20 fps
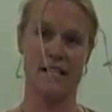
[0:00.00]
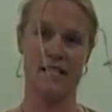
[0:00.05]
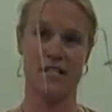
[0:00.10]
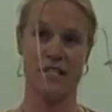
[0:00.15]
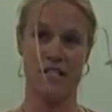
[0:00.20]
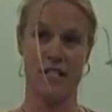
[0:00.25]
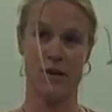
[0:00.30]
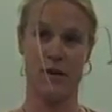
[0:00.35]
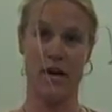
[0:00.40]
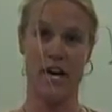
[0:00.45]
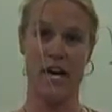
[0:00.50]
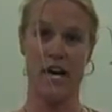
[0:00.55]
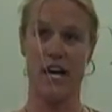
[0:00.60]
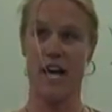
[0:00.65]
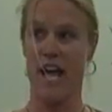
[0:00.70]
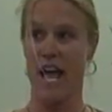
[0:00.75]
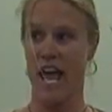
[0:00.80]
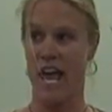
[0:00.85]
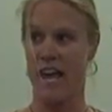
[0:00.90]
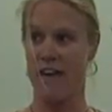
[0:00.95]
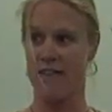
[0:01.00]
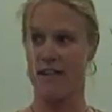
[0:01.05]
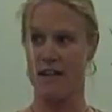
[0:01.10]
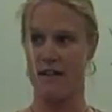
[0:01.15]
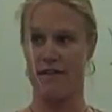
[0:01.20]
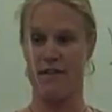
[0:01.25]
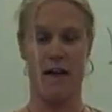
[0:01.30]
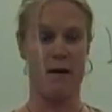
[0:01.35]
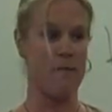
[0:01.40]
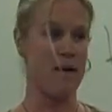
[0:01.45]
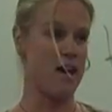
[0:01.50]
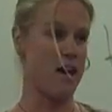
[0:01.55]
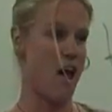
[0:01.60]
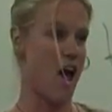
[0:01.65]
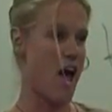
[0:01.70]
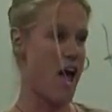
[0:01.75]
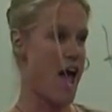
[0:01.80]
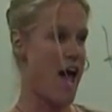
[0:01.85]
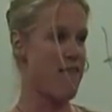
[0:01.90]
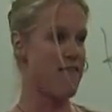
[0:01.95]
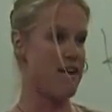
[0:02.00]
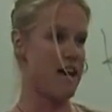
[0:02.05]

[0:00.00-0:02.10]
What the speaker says: to do it, even if I may not